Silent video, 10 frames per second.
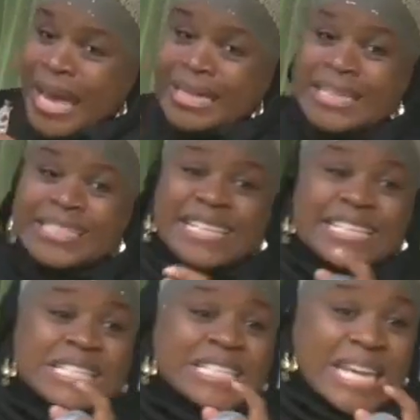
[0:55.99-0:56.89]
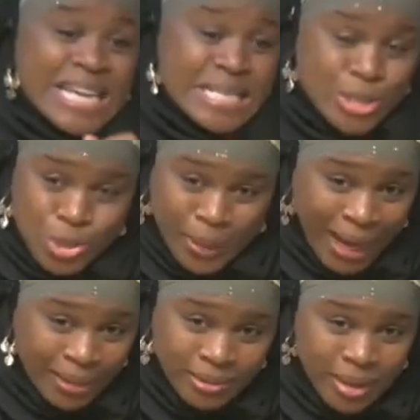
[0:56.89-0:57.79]
And he sees seeing,
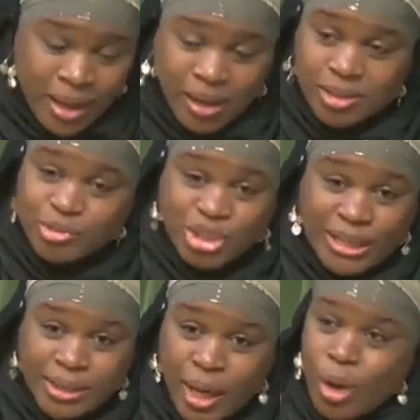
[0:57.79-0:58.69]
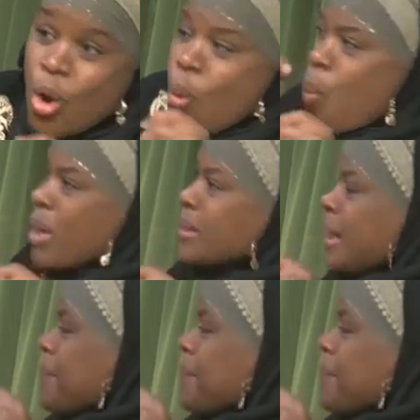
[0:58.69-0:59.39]
subhanAllah, of Jannah, what that